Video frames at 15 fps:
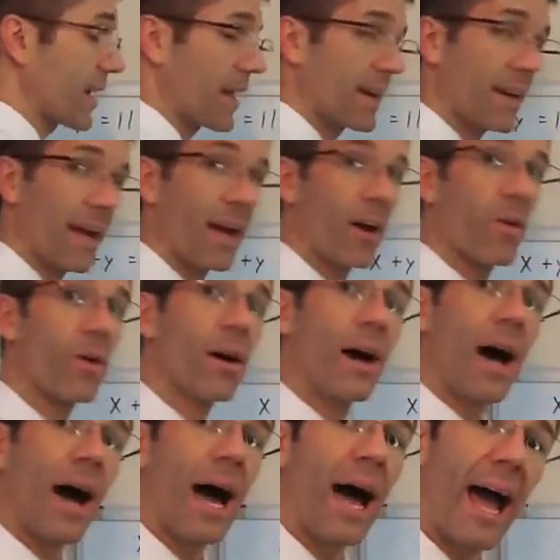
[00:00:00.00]
and now
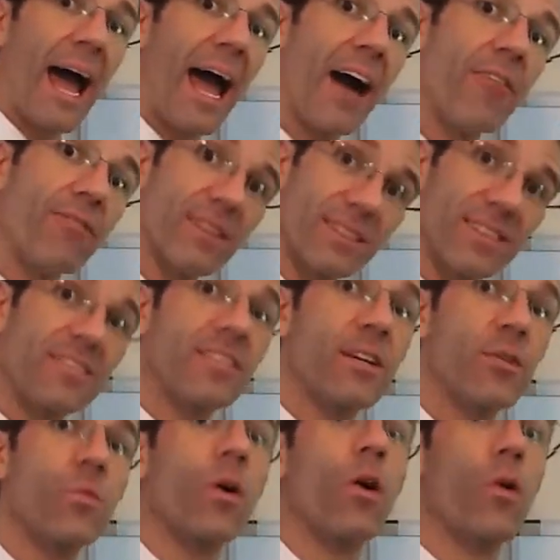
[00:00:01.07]
I have
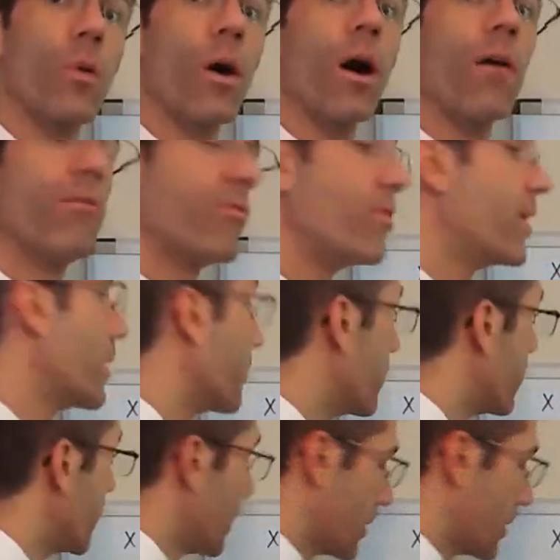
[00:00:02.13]
0 of them.